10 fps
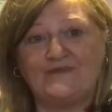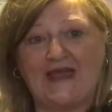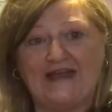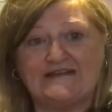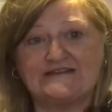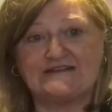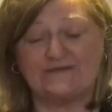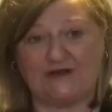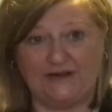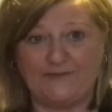has
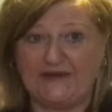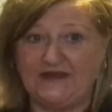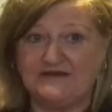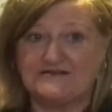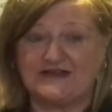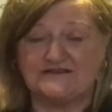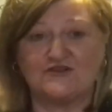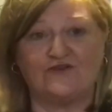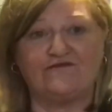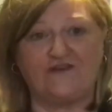some clippings, has
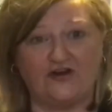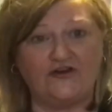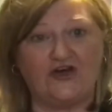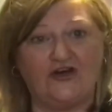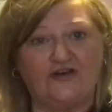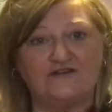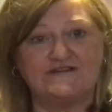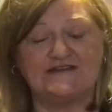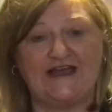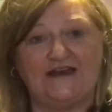got
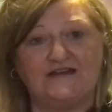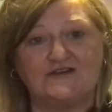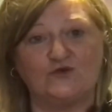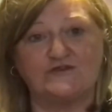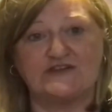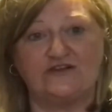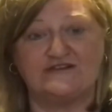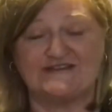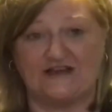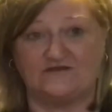photos, and it also
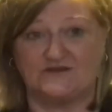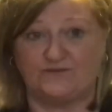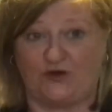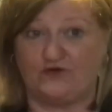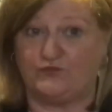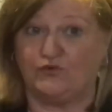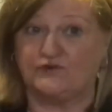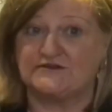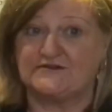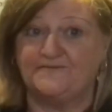sells both
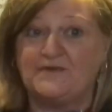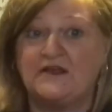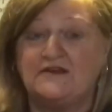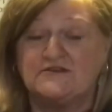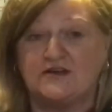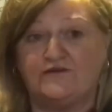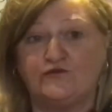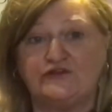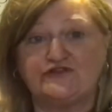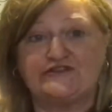books. So if
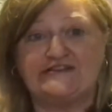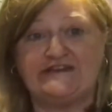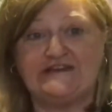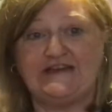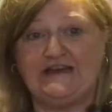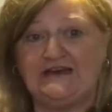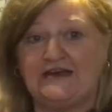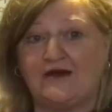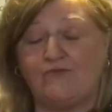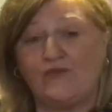you're interested
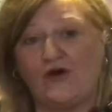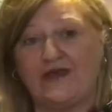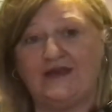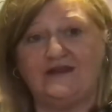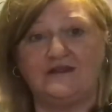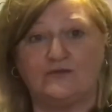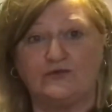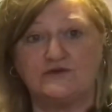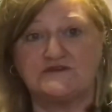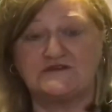in buying any of the
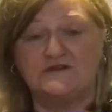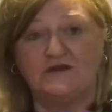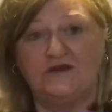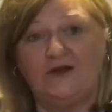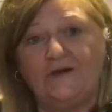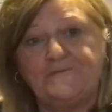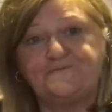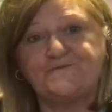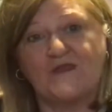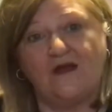books,
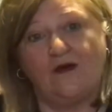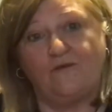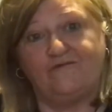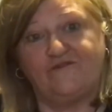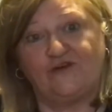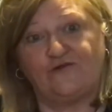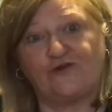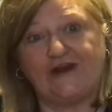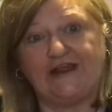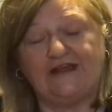feel
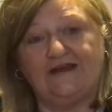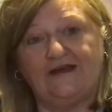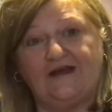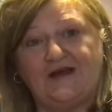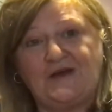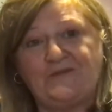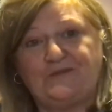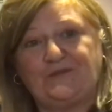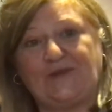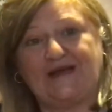free.
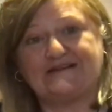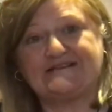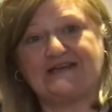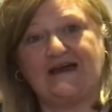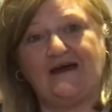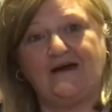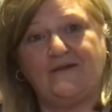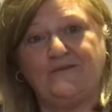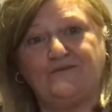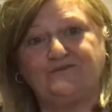But
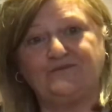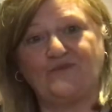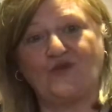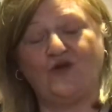when